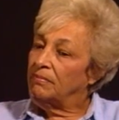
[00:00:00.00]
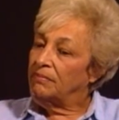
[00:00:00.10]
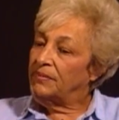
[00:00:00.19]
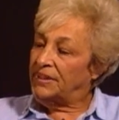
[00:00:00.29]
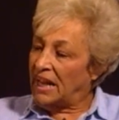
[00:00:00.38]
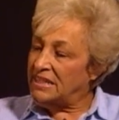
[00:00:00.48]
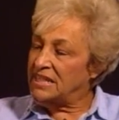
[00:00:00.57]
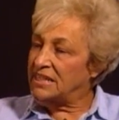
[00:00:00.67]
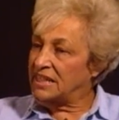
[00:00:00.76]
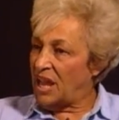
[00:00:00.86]
The
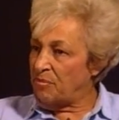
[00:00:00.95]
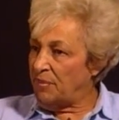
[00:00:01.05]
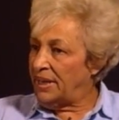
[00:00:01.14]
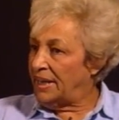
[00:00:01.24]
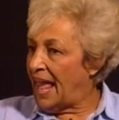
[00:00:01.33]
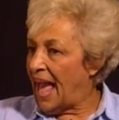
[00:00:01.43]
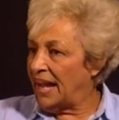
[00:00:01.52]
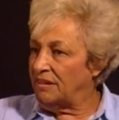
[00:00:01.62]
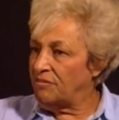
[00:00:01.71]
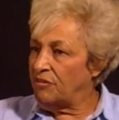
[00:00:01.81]
Nazis came in and
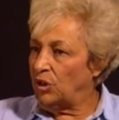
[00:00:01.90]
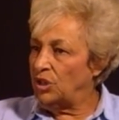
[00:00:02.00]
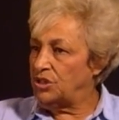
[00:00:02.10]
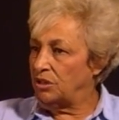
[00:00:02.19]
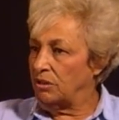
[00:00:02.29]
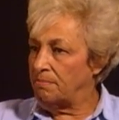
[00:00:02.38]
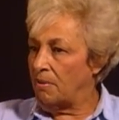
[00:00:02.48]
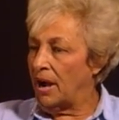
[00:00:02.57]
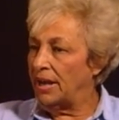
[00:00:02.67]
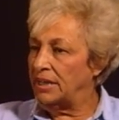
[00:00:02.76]
hacked the furniture
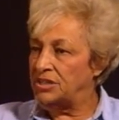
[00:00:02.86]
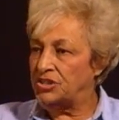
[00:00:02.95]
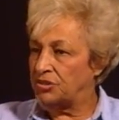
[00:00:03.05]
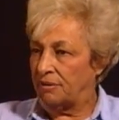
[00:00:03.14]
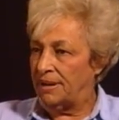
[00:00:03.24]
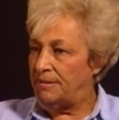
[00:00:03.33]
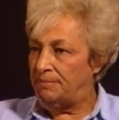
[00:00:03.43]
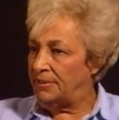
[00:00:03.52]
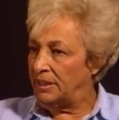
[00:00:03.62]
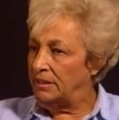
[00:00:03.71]
apart and
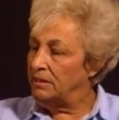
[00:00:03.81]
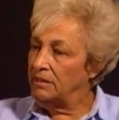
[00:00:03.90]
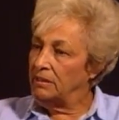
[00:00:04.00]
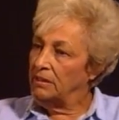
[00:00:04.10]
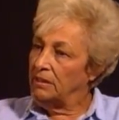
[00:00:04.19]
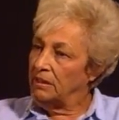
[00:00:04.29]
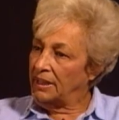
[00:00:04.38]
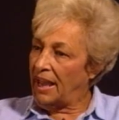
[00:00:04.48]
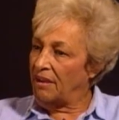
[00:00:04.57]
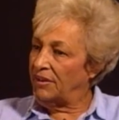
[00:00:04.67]
screamed and
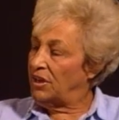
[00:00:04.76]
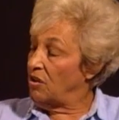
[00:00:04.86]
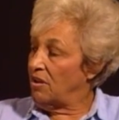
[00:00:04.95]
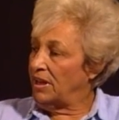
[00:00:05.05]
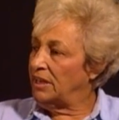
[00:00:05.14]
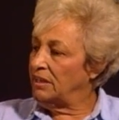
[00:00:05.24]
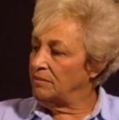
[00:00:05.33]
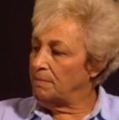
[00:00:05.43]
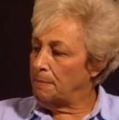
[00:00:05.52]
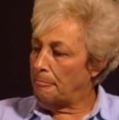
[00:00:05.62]
carried on
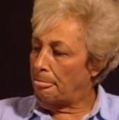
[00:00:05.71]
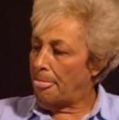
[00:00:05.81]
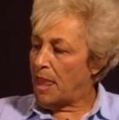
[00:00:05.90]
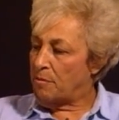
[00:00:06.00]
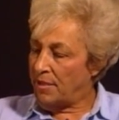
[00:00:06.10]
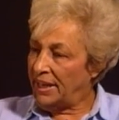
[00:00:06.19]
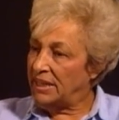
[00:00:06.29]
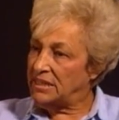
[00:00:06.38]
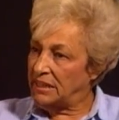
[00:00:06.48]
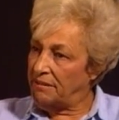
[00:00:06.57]
and made
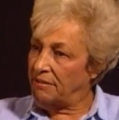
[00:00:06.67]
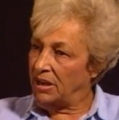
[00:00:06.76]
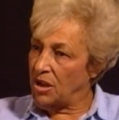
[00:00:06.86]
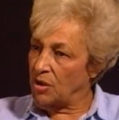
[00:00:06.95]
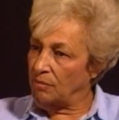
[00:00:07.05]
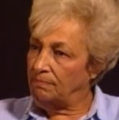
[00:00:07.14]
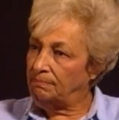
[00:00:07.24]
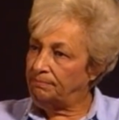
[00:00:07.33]
us leave our home.